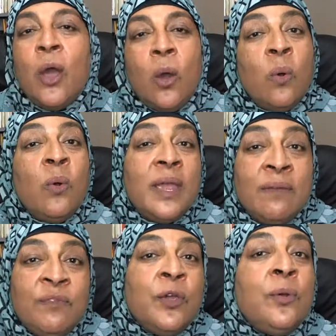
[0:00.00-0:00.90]
Or
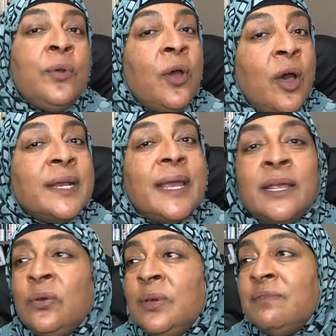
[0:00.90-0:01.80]
if you're not
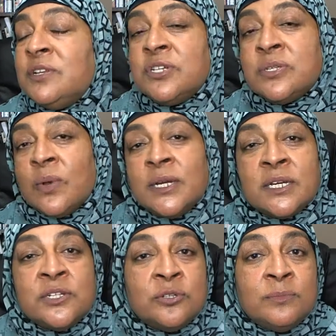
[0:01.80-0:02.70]
and you even just want to
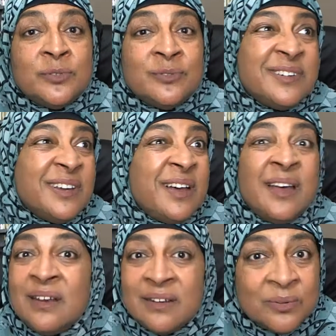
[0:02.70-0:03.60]
contribute,
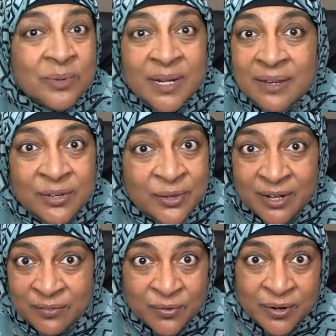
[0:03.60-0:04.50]
I don't know, whatever you
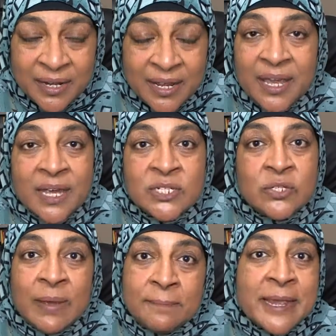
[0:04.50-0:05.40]
can afford
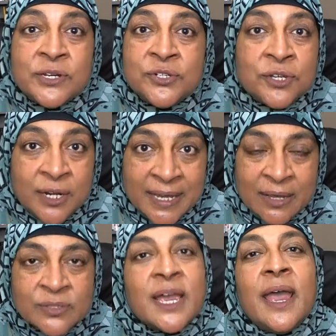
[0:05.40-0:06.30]
to my Patreon
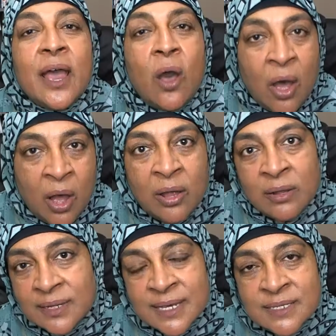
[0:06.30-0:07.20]
account,
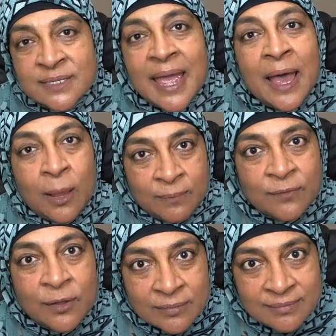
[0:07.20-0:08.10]
all is
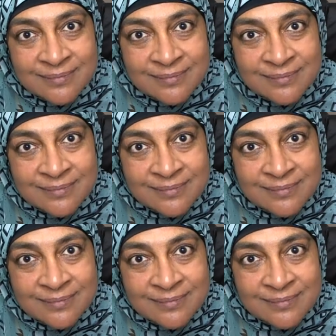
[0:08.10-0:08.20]
helpful.